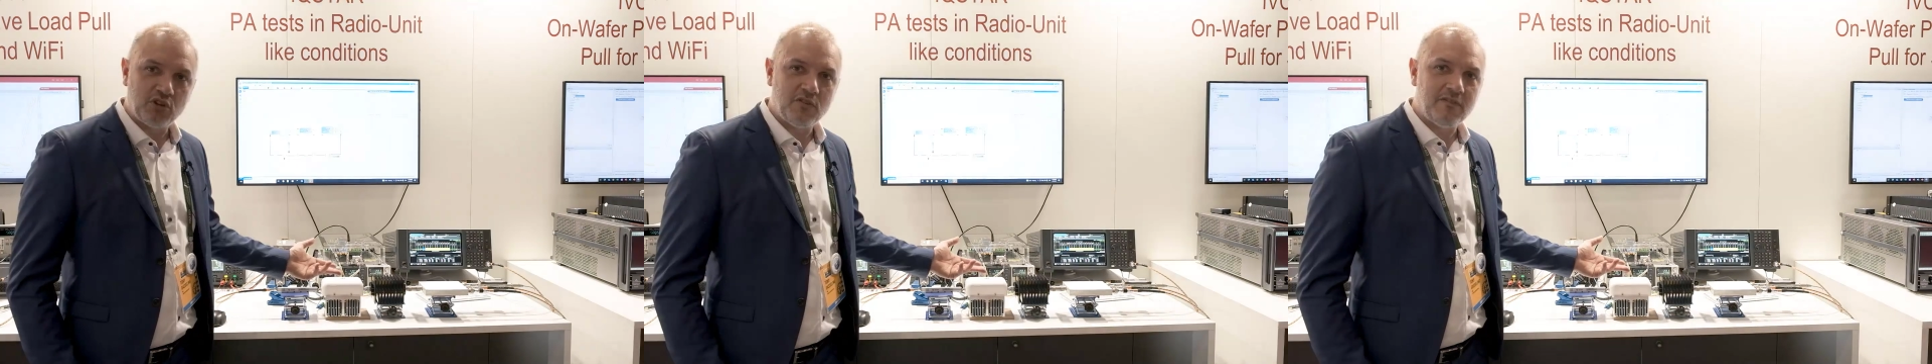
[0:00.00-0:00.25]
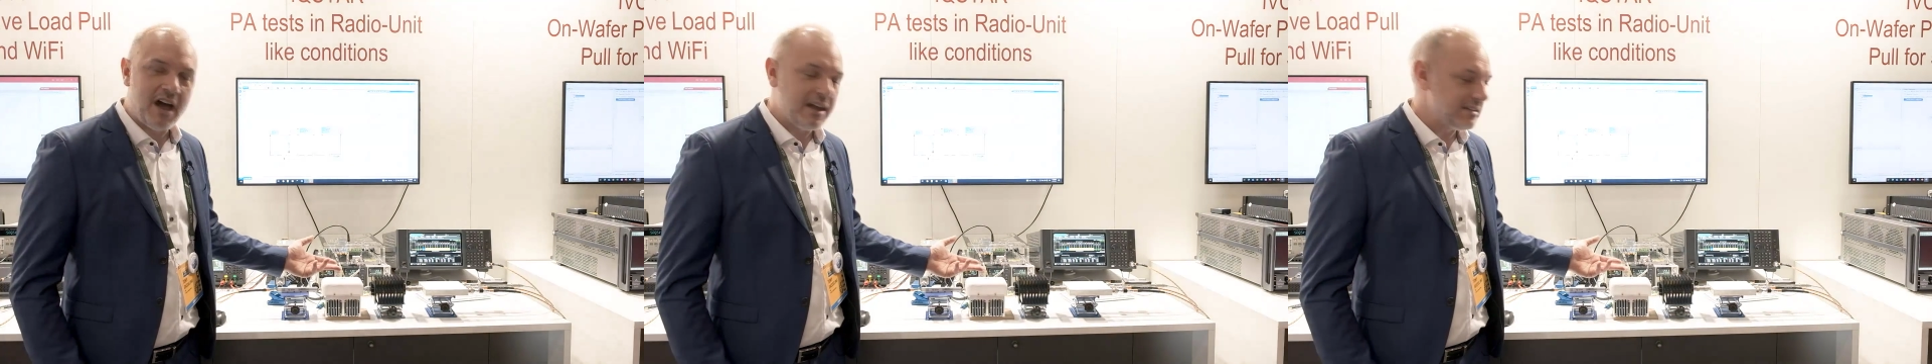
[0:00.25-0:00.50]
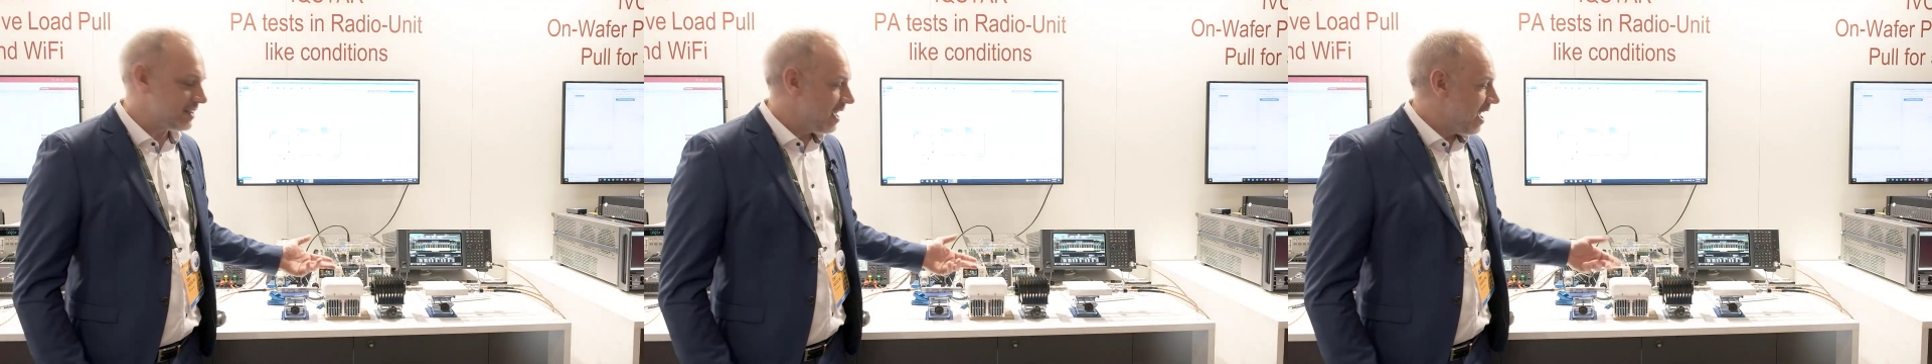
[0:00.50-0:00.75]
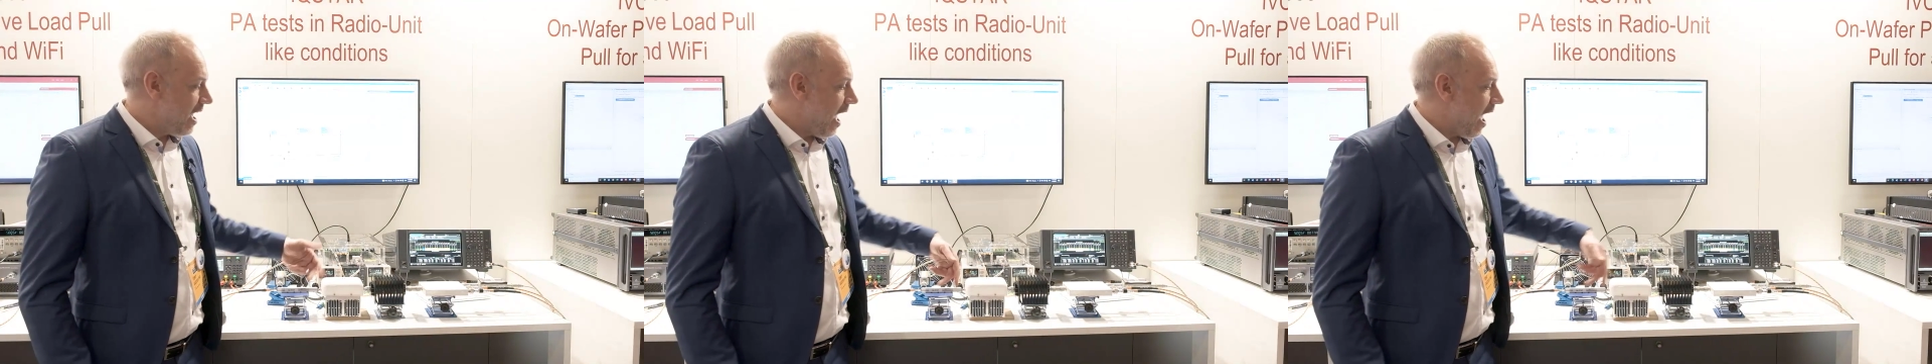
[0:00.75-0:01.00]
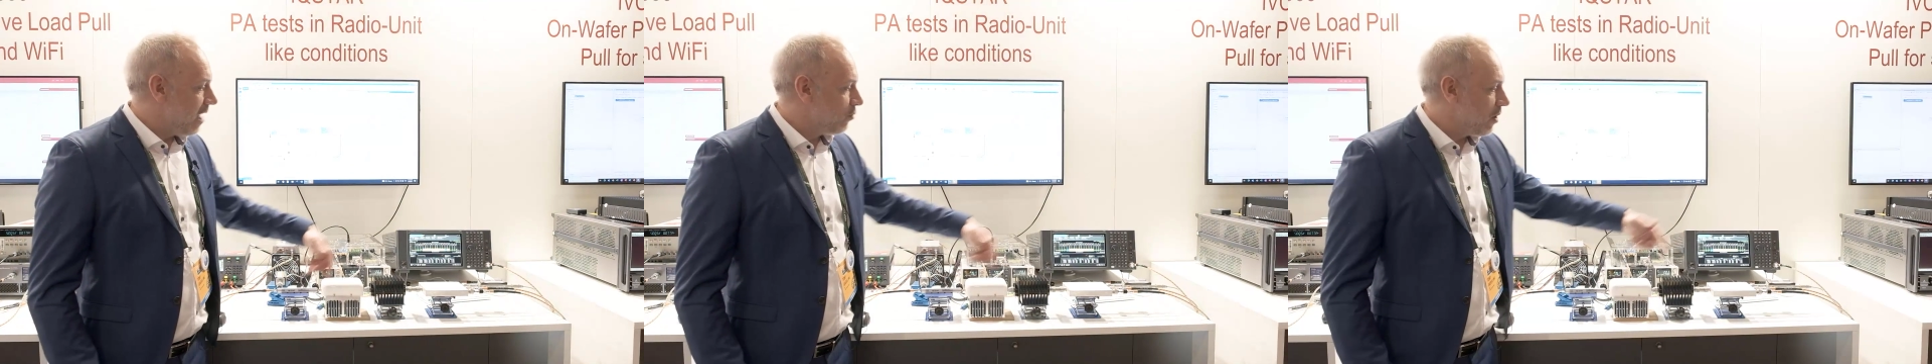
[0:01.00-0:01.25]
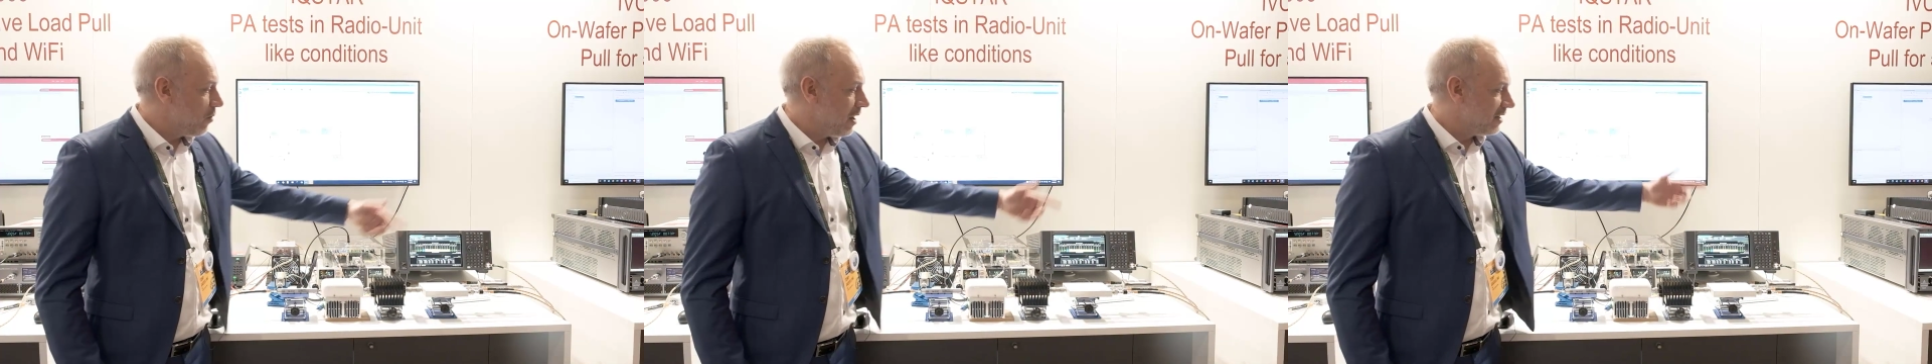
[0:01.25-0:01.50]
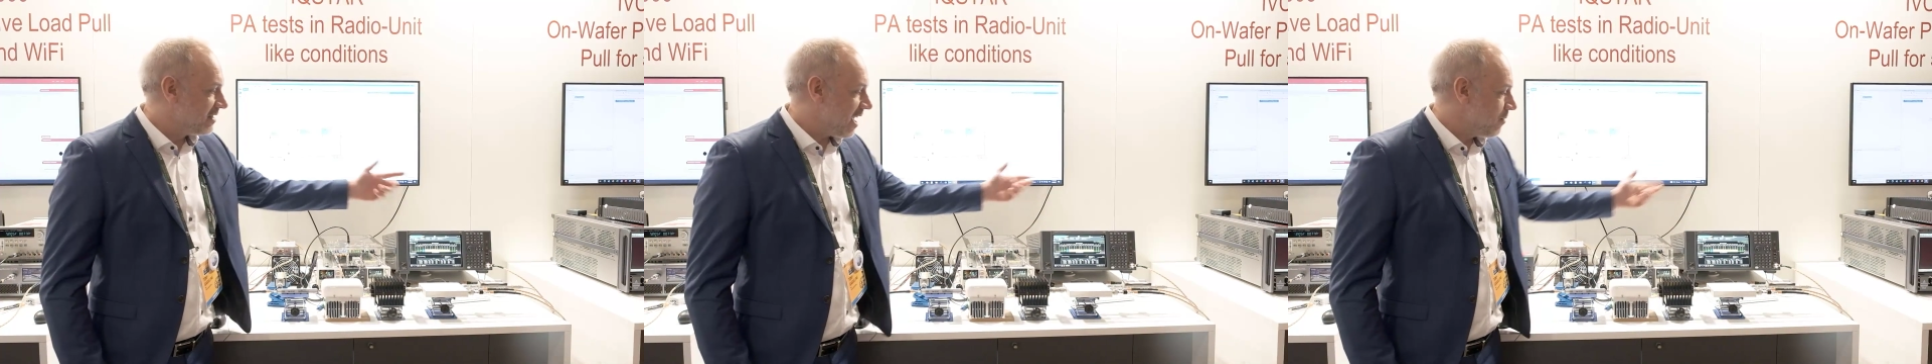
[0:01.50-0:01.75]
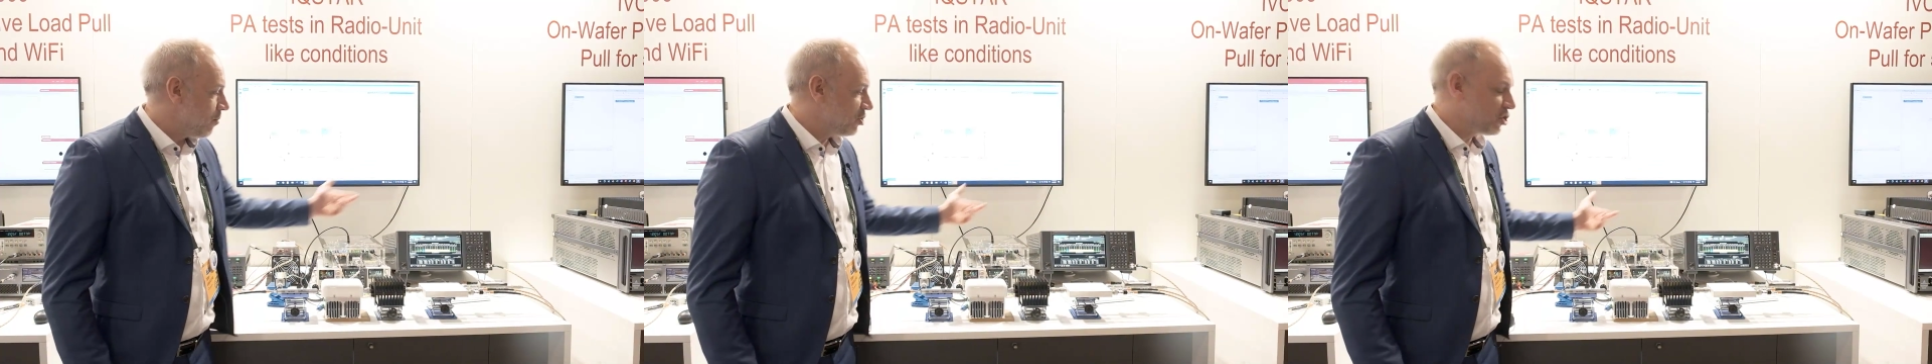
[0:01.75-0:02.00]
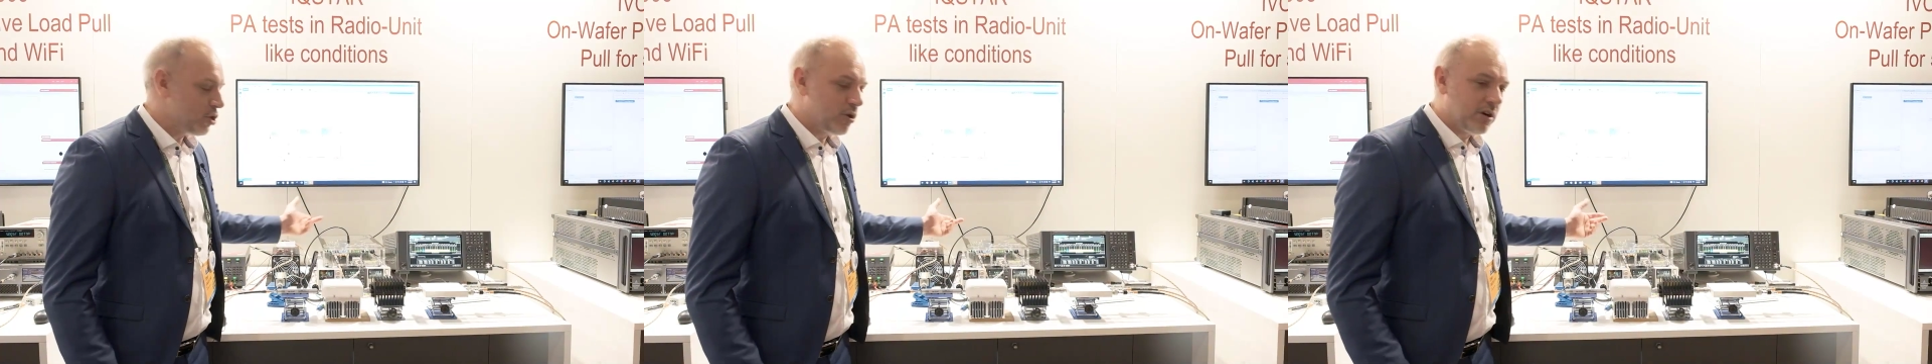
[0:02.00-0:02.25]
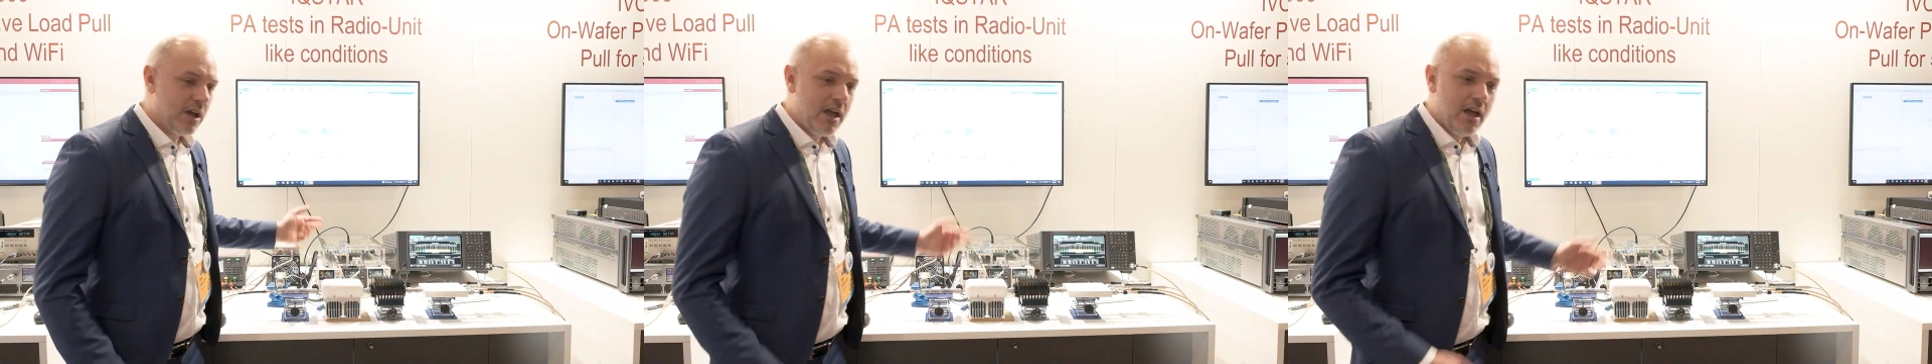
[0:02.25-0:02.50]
device, and we will then measure